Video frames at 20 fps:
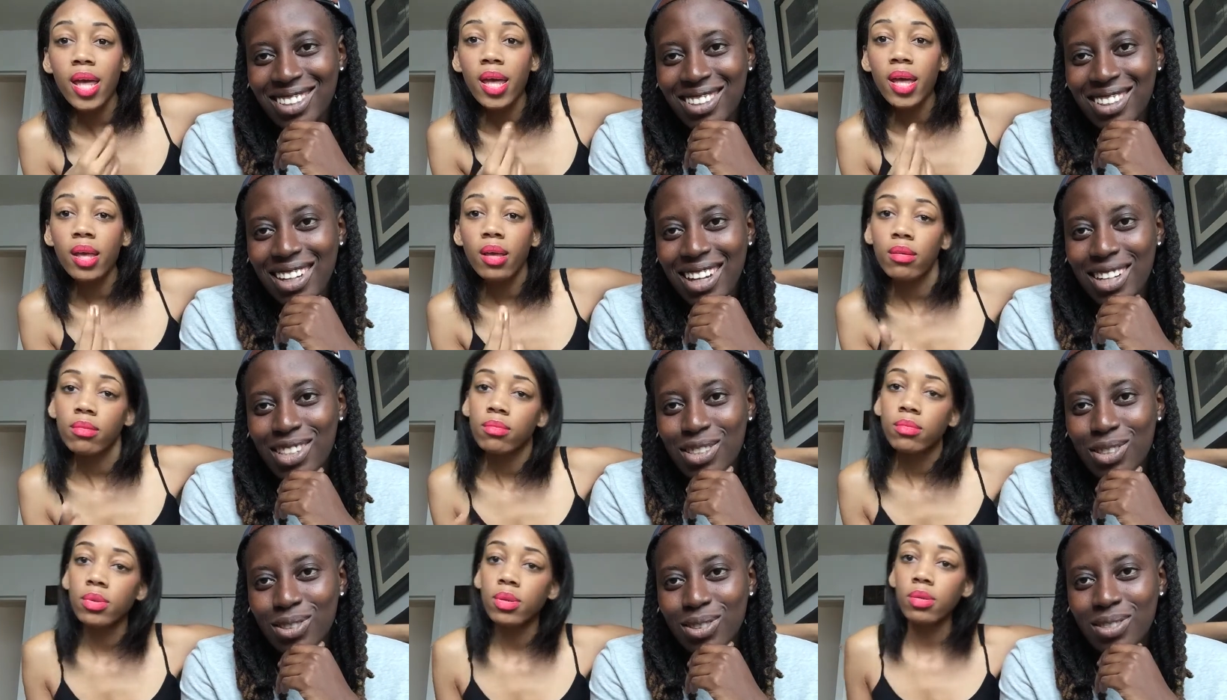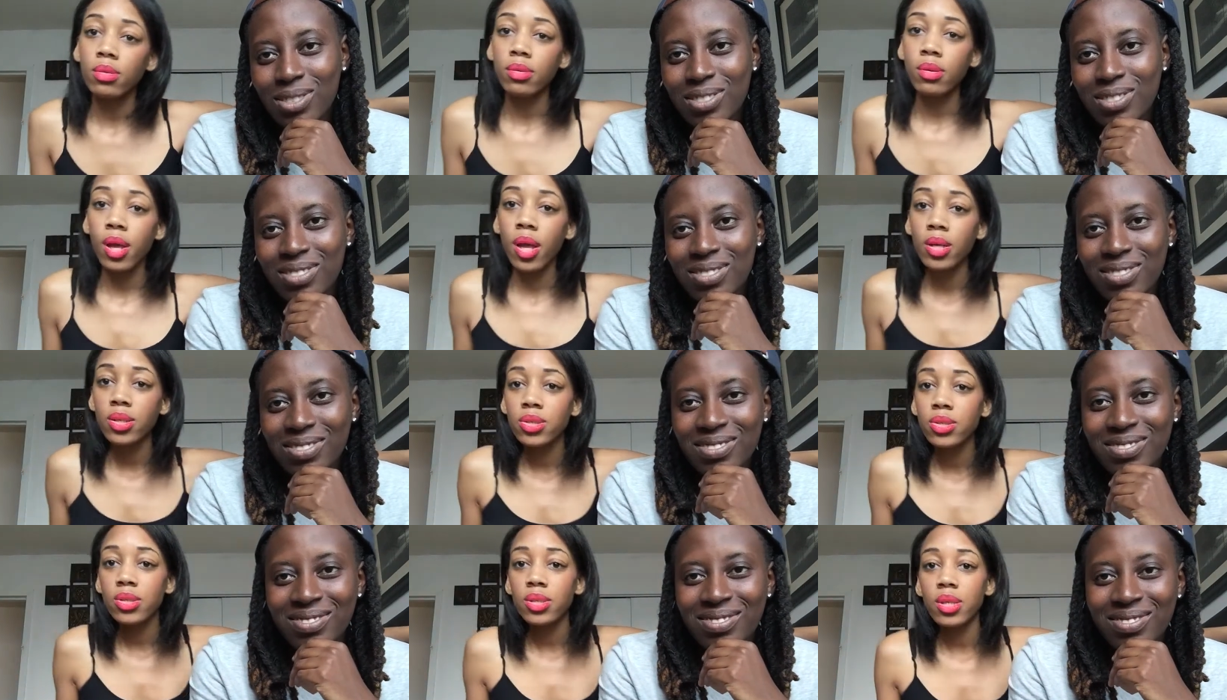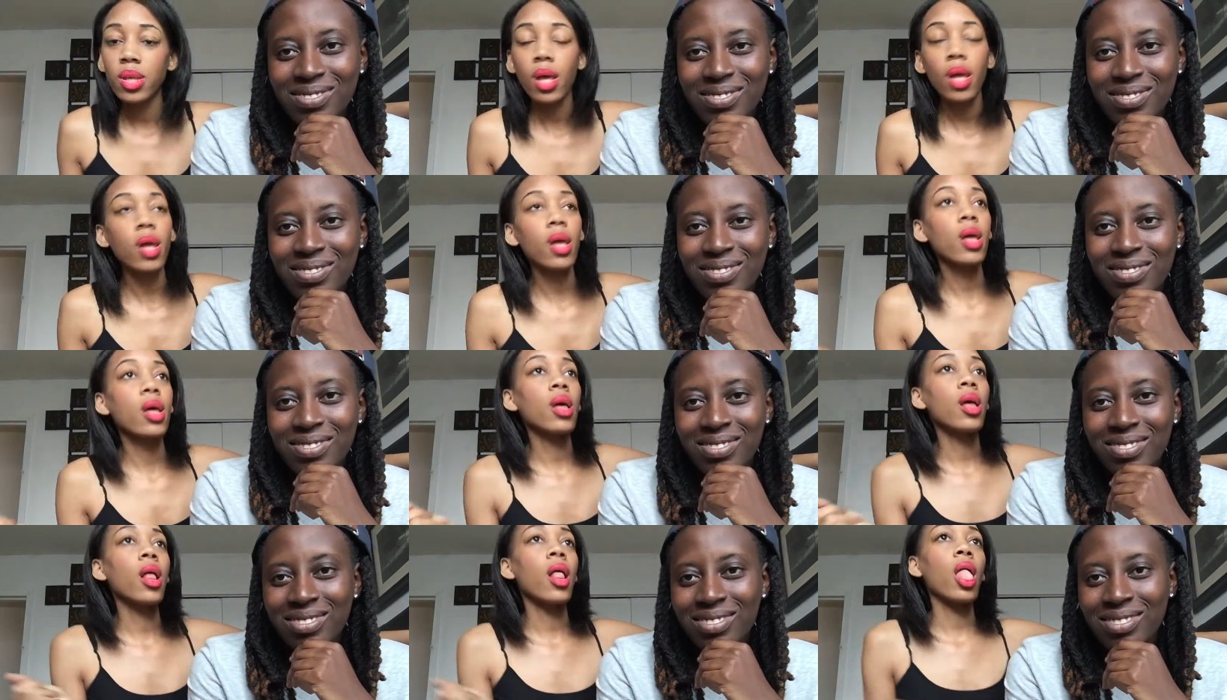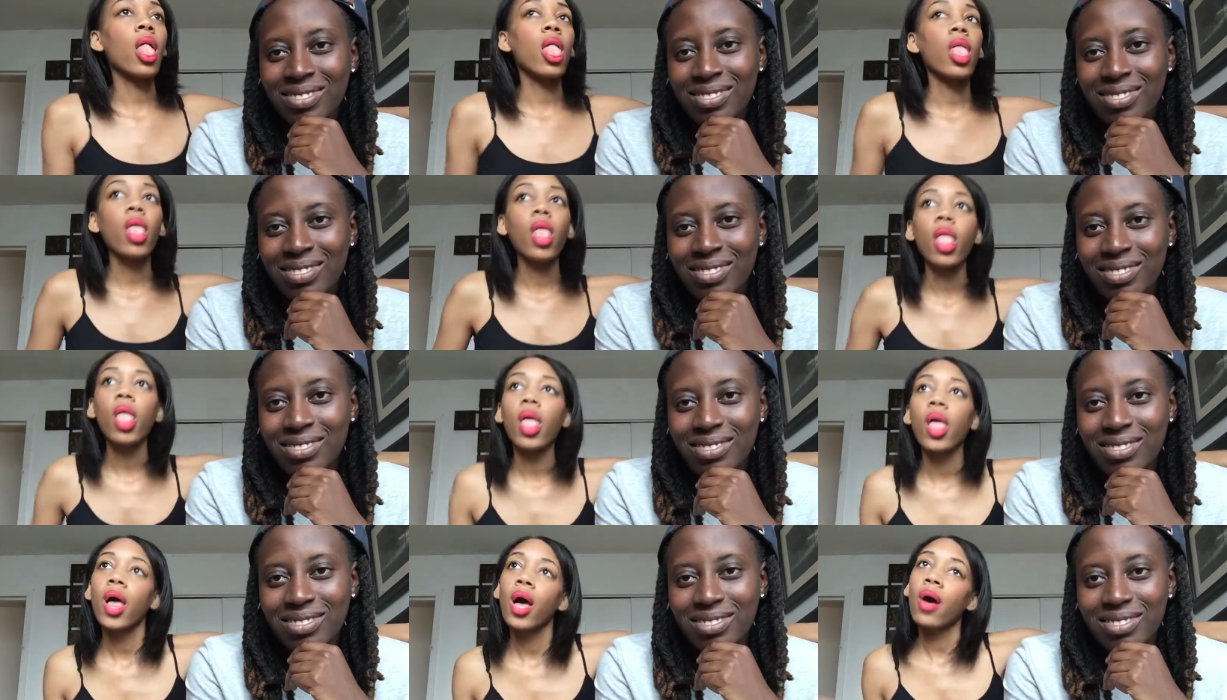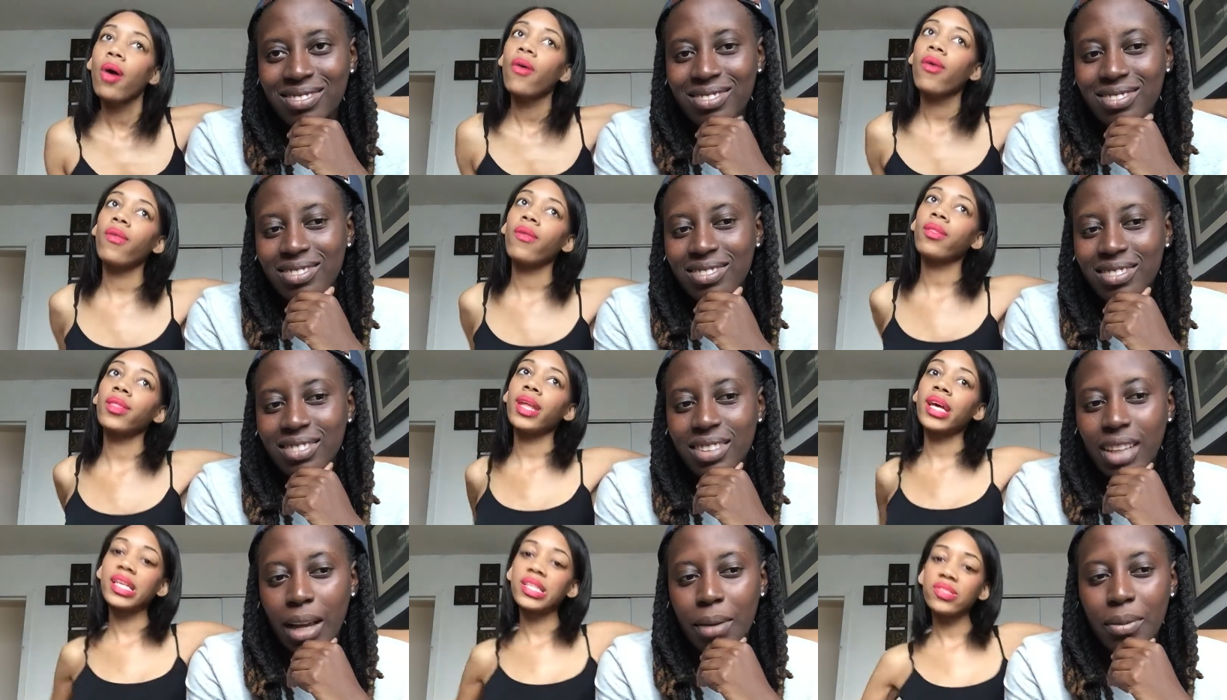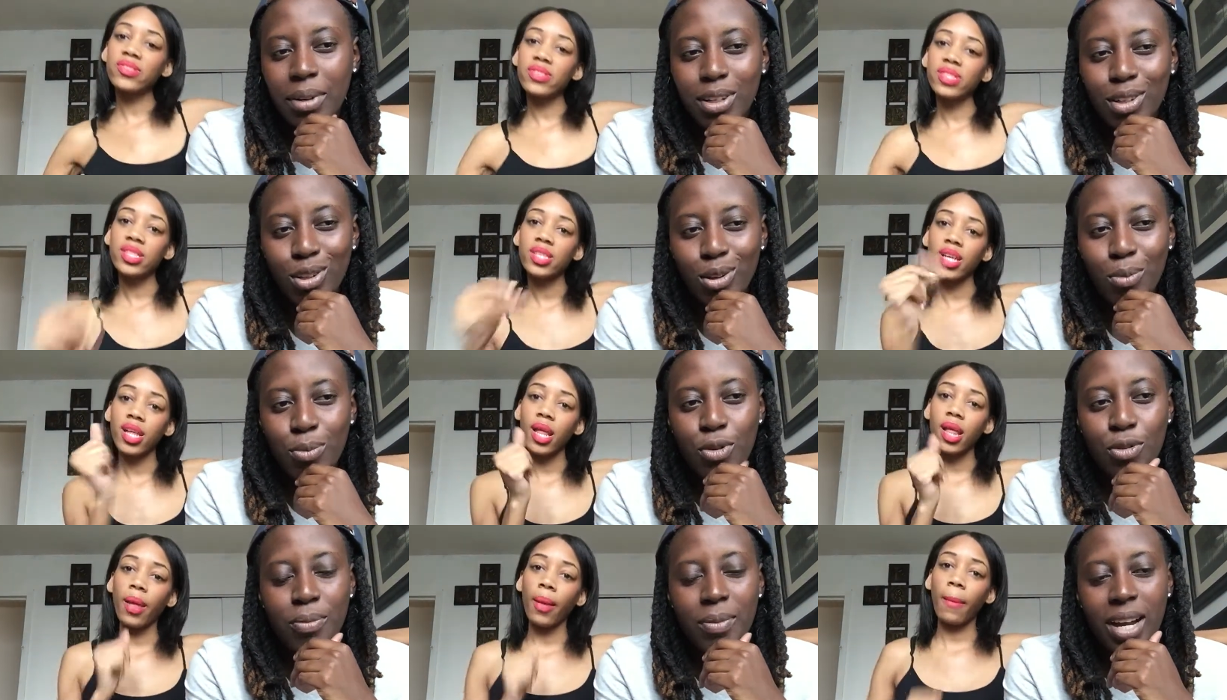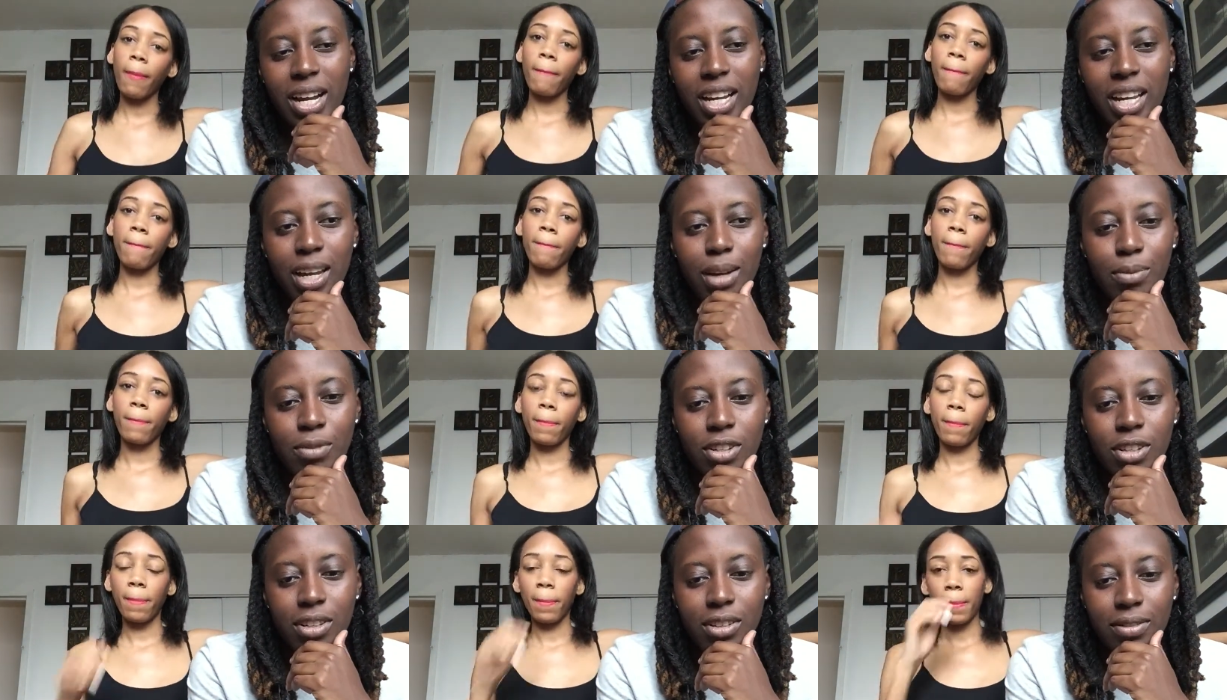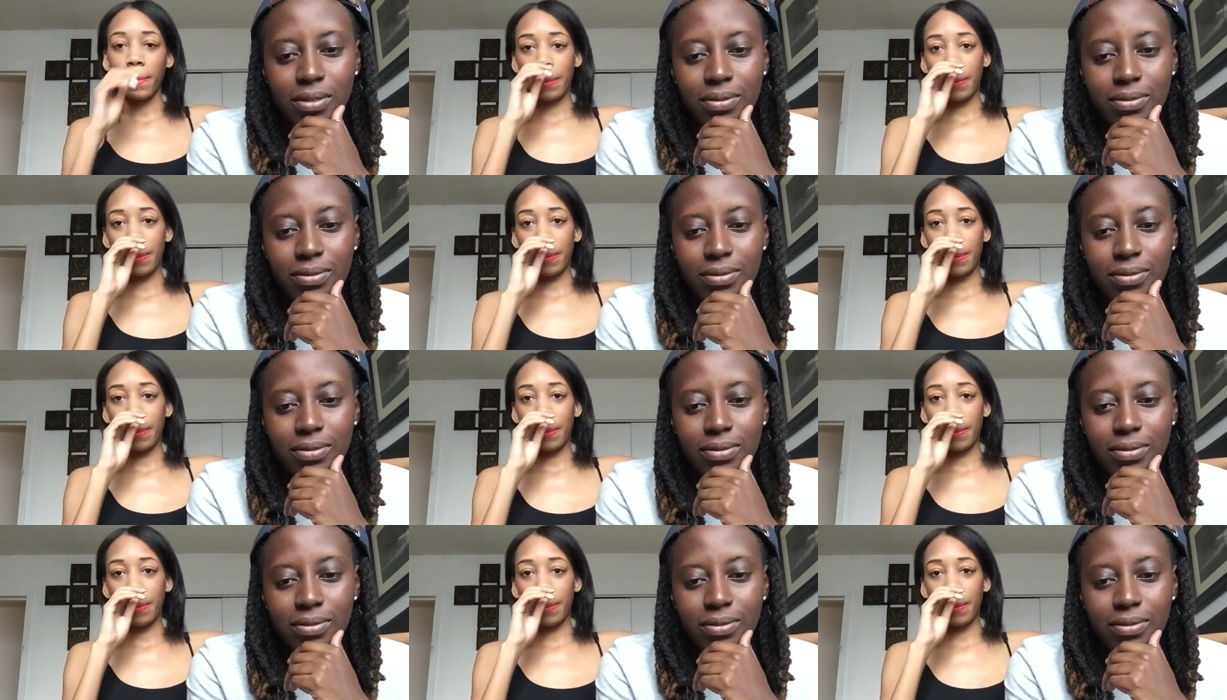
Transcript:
Speaker 1: All natural. No natural today.
Speaker 2: All
Speaker 1: natural.
Speaker 2: Diamond, today. Don't move my camera.